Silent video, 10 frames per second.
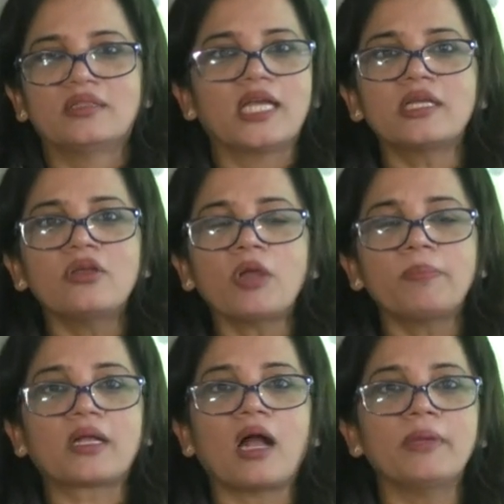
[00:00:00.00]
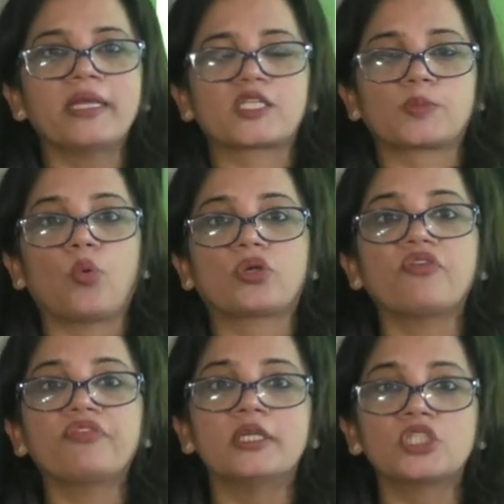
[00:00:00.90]
They did not become an exporter
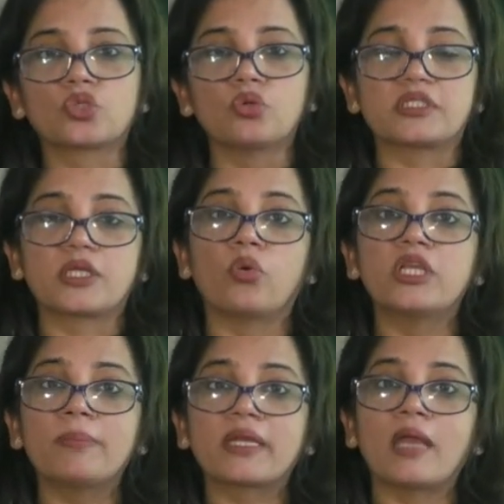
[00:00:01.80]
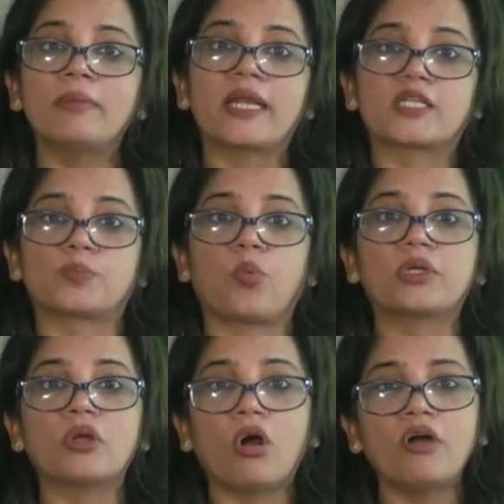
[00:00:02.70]
of finished goods. They only became an
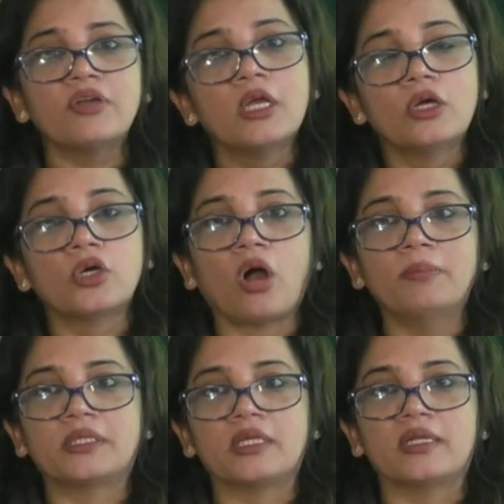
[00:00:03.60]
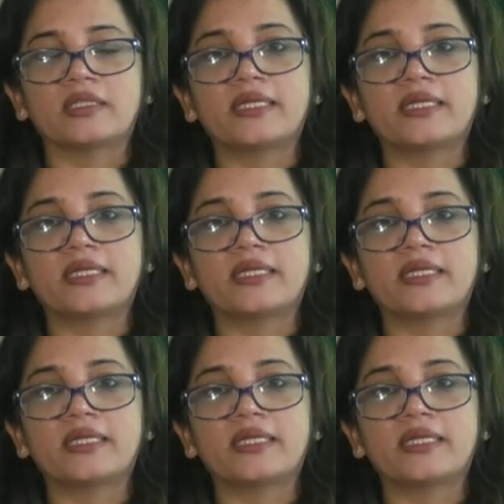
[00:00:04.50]
exporter of raw material.